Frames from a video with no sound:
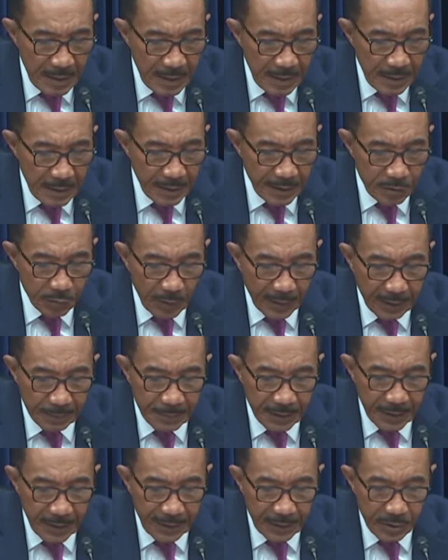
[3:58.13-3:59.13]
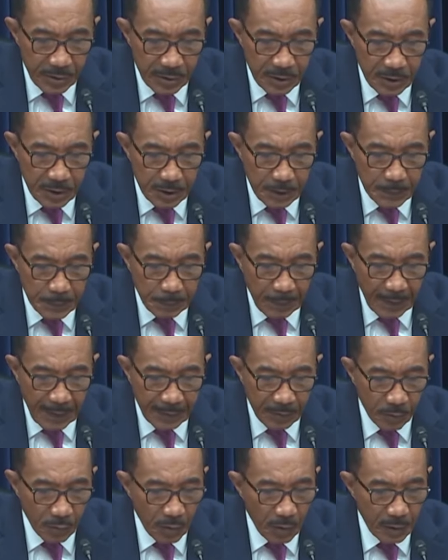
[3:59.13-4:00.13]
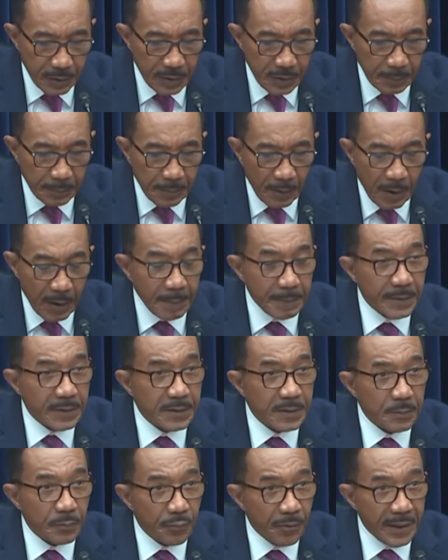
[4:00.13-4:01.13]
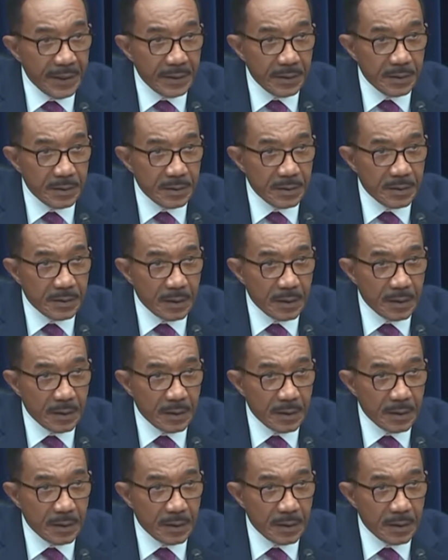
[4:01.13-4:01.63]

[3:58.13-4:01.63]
These recommendations span across departments and branches